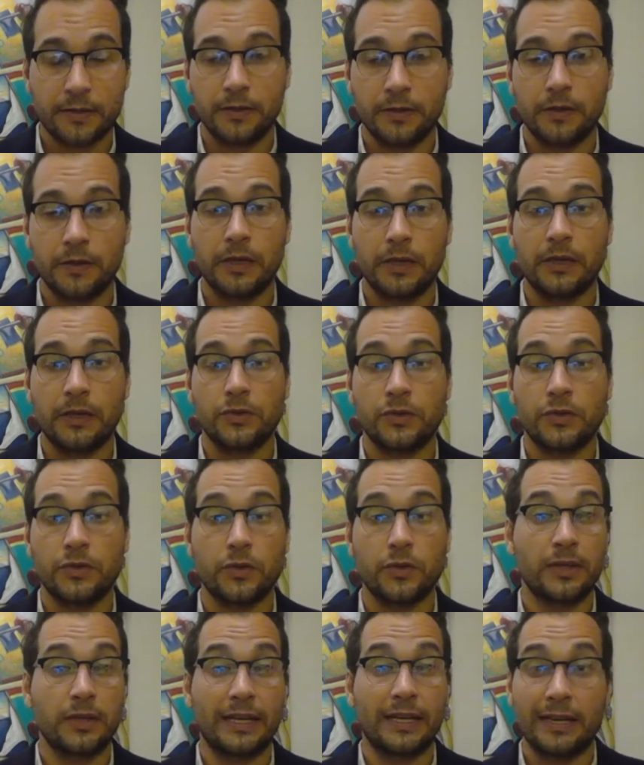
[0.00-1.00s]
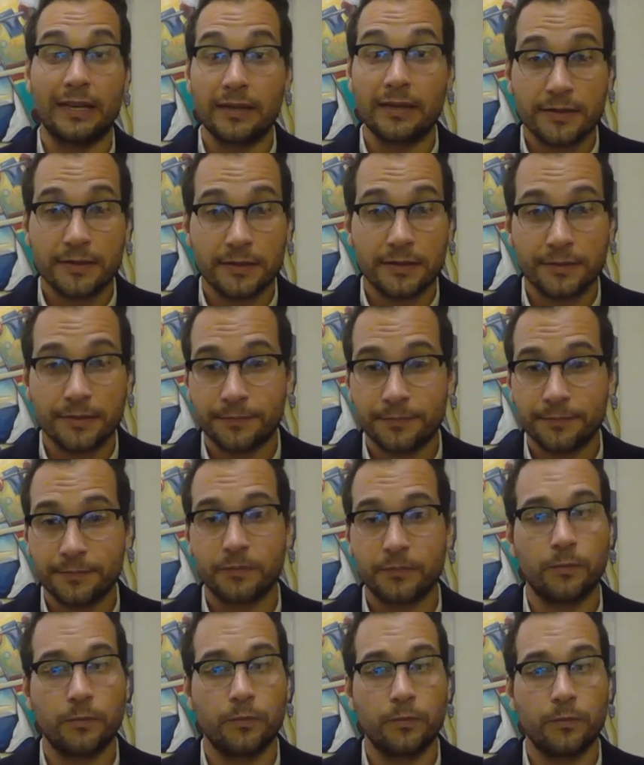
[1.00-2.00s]
The student leaders
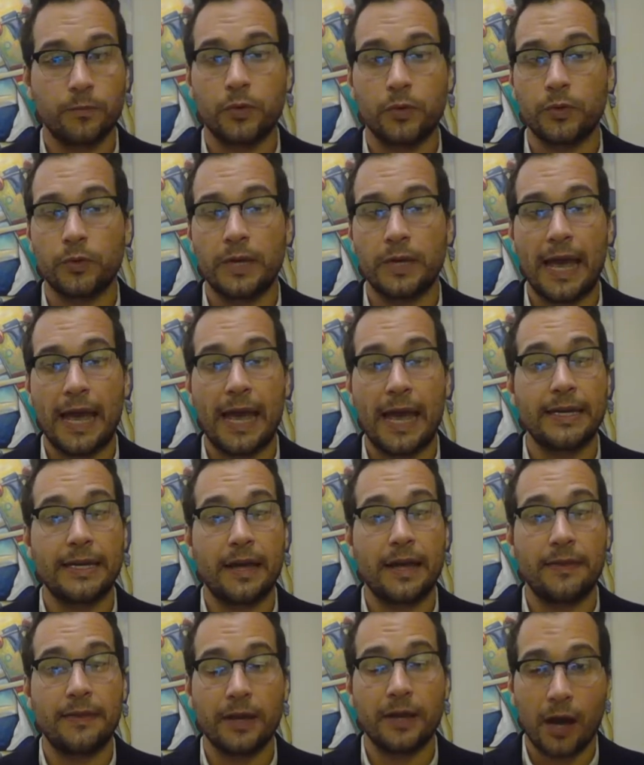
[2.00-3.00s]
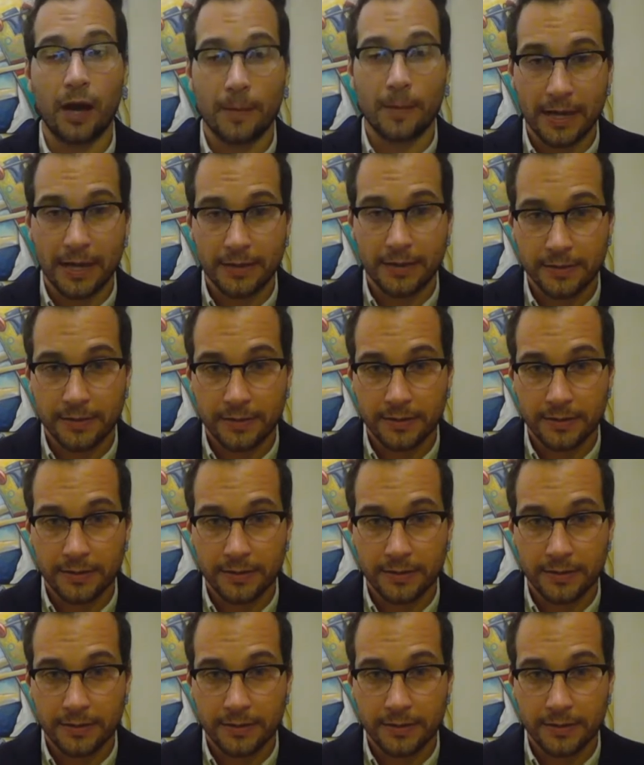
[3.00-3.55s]
could hand out the iPads